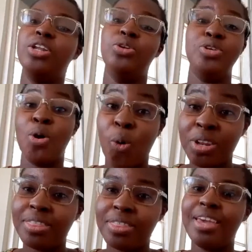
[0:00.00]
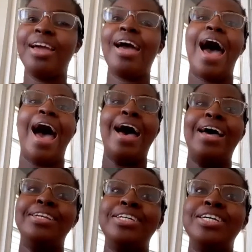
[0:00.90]
be your own thing,
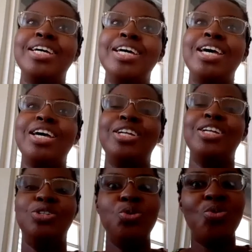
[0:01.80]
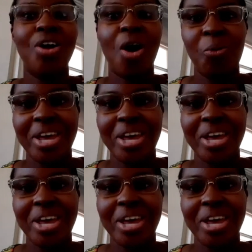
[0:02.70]
and do not